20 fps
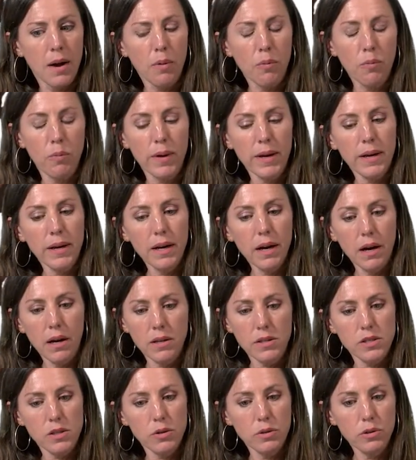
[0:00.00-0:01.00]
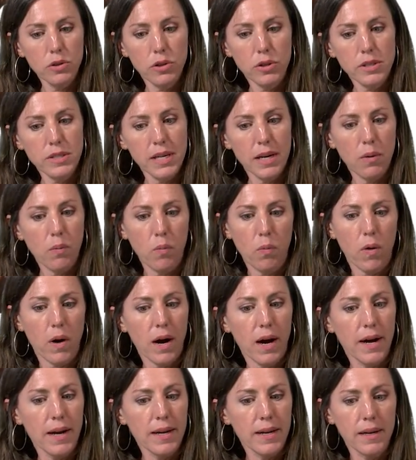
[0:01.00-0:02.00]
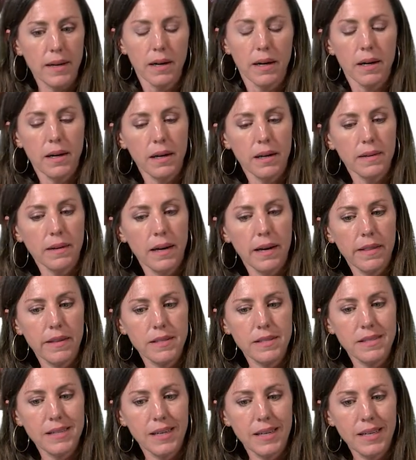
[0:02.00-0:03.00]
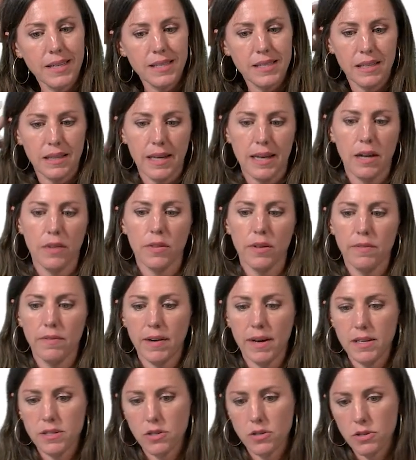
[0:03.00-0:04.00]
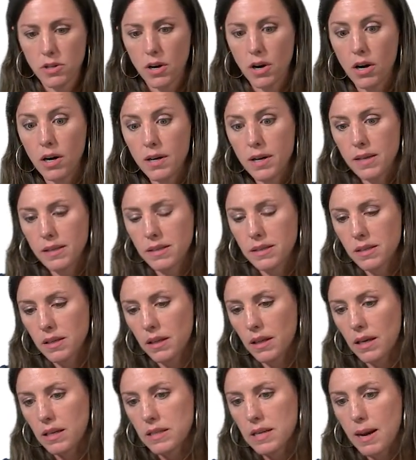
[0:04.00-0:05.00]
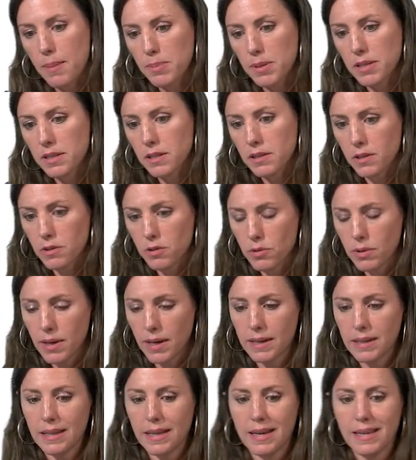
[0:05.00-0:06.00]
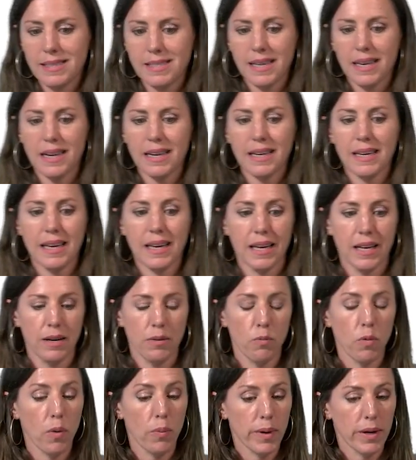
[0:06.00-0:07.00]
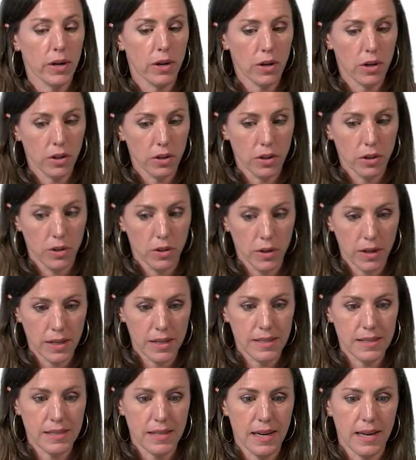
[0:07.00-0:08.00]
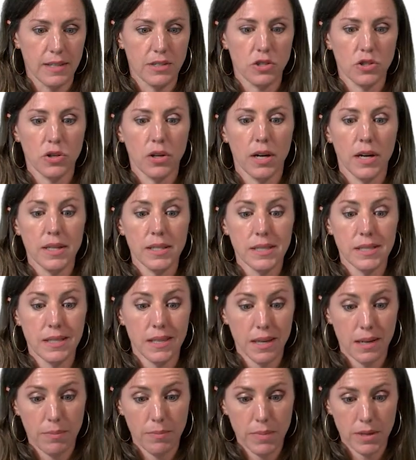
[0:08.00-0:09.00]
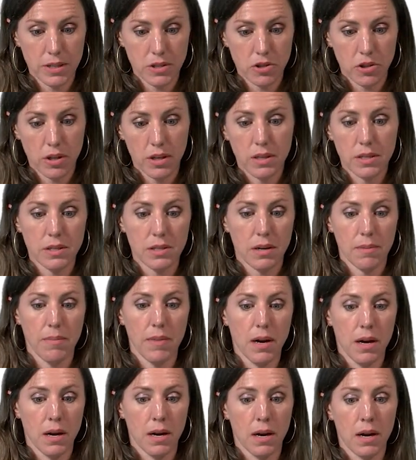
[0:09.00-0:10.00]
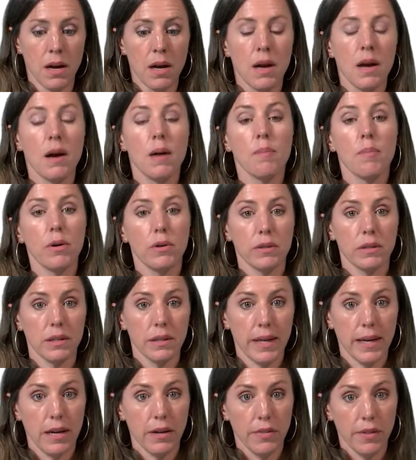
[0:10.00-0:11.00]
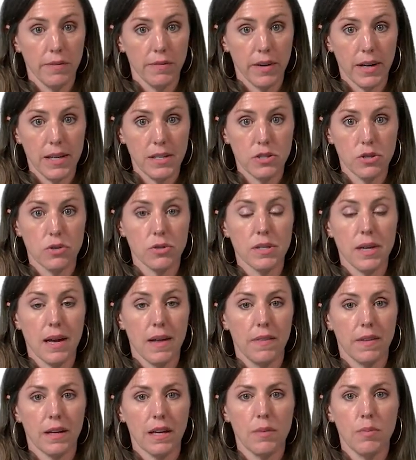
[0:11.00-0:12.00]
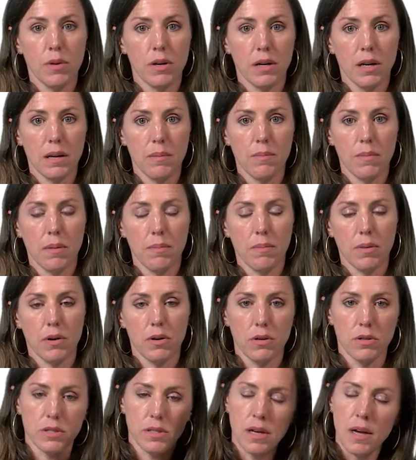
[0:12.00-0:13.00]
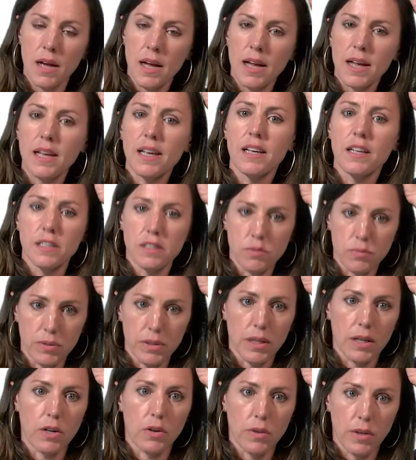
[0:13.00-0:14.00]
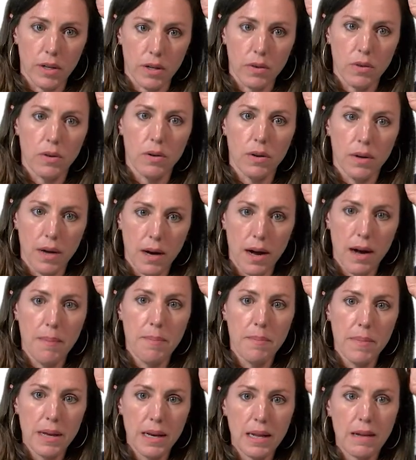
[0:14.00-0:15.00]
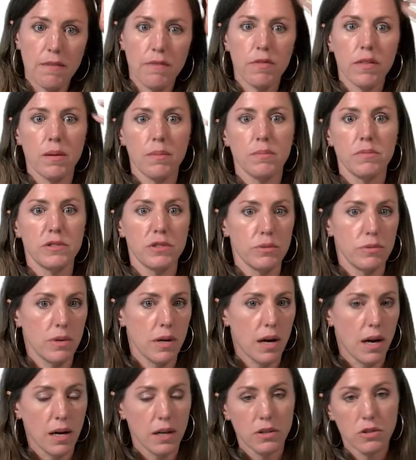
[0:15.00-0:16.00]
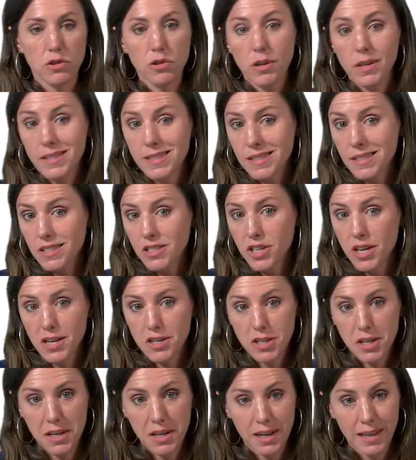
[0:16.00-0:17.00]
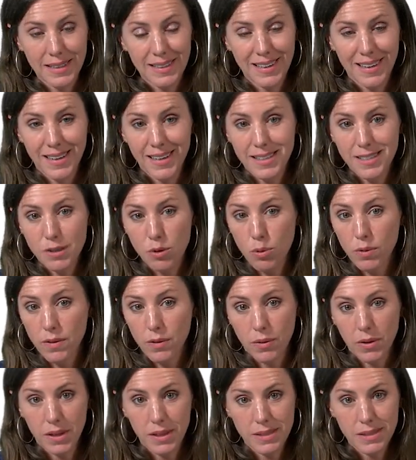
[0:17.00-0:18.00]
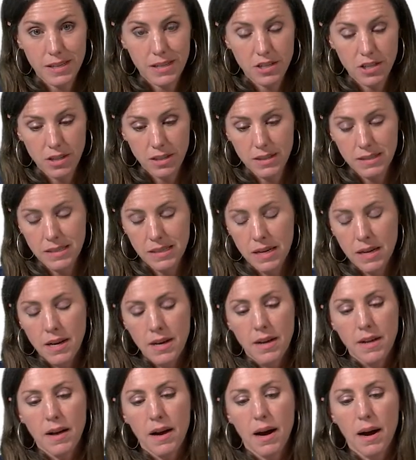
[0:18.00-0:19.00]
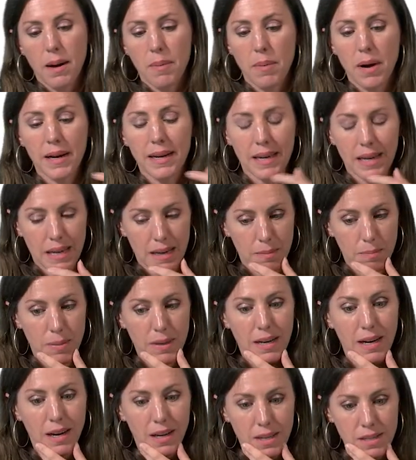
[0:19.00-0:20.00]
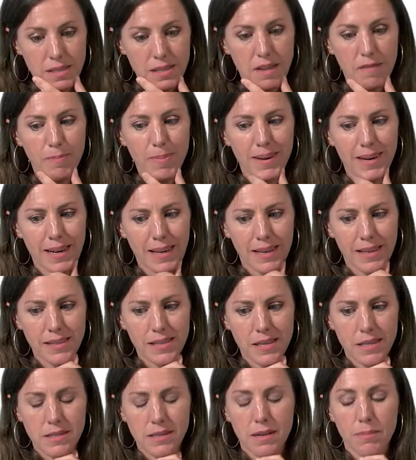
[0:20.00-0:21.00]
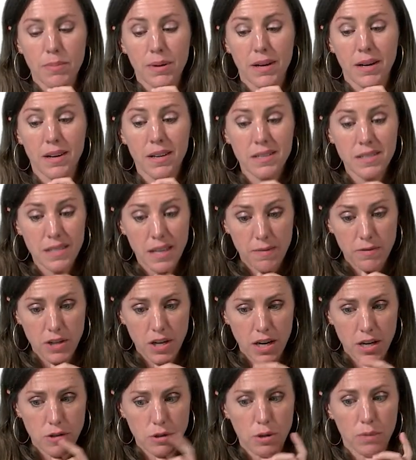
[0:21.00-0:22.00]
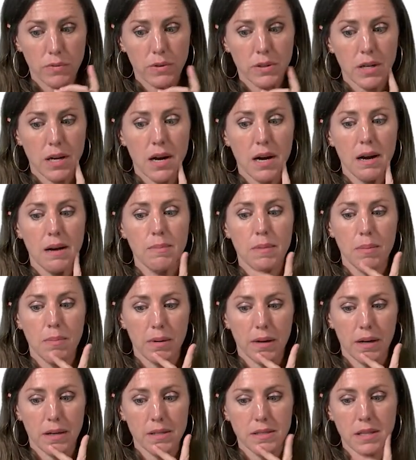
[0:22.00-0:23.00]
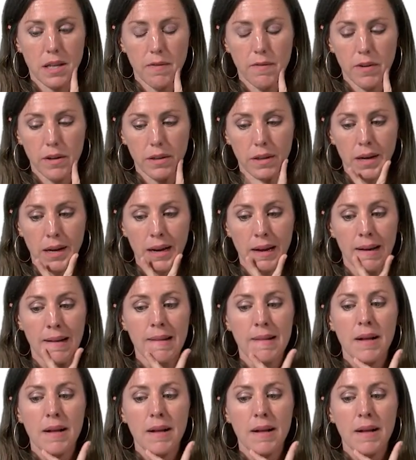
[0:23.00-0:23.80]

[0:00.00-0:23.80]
We also looked at why a lot of the sites and lay health advisors aren't necessarily adapting to the new guidelines. And again, what we heard is that trust and mistrust among both the lay health advisors and the community members is really critical. Many of them do not trust the changing guidelines or the organizations, again, because they've been inconsistent, because they've changed over time, and because they feel like